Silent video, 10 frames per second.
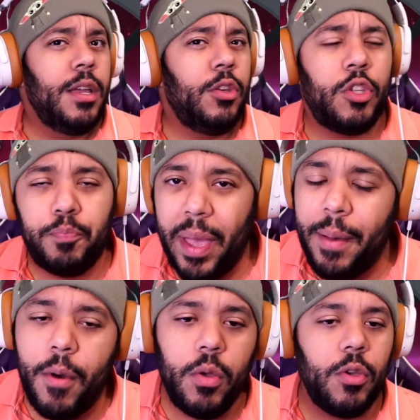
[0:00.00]
you
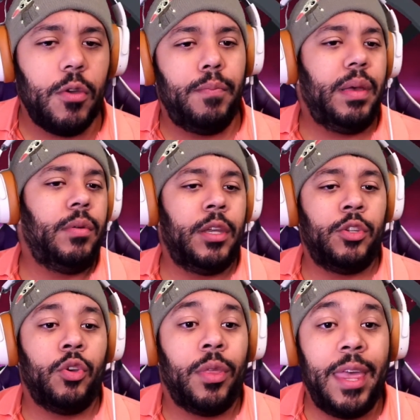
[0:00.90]
spam all your
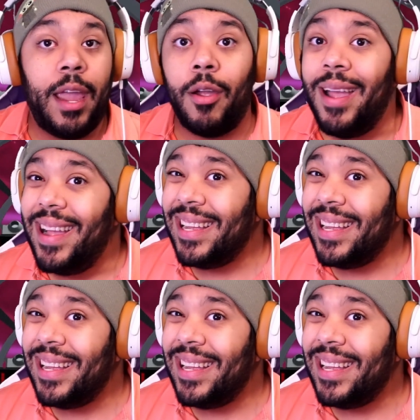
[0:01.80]
abilities, you're there,